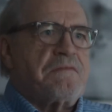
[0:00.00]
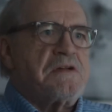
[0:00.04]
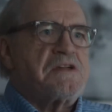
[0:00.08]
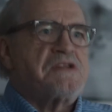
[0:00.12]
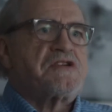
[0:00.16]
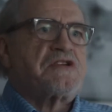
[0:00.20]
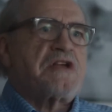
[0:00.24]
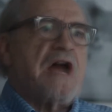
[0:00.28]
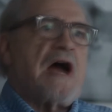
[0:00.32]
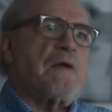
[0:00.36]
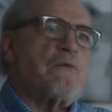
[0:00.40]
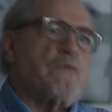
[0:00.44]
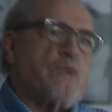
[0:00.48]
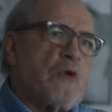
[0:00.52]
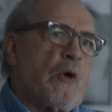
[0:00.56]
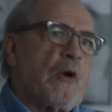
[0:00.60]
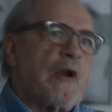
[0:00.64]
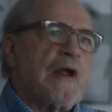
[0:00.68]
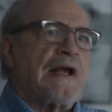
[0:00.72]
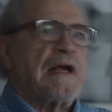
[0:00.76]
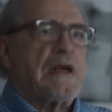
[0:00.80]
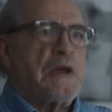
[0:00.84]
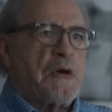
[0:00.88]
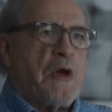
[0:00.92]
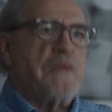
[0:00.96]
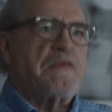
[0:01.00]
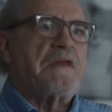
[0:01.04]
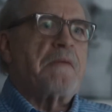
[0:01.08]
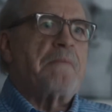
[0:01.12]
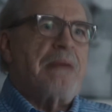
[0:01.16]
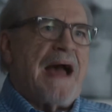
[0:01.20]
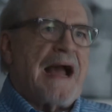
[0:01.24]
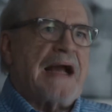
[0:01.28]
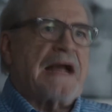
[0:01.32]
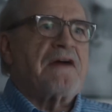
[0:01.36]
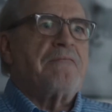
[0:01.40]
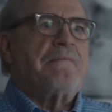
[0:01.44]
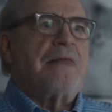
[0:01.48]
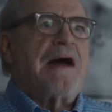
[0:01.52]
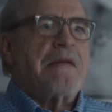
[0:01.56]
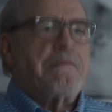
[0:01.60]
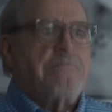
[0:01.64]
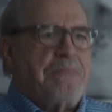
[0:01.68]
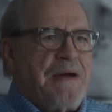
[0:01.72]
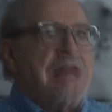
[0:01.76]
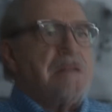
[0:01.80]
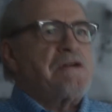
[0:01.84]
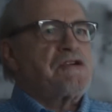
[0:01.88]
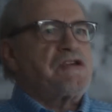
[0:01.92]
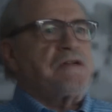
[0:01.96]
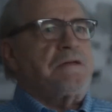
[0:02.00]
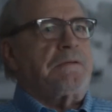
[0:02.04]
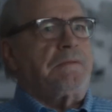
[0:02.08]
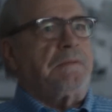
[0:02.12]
when you look at each side of the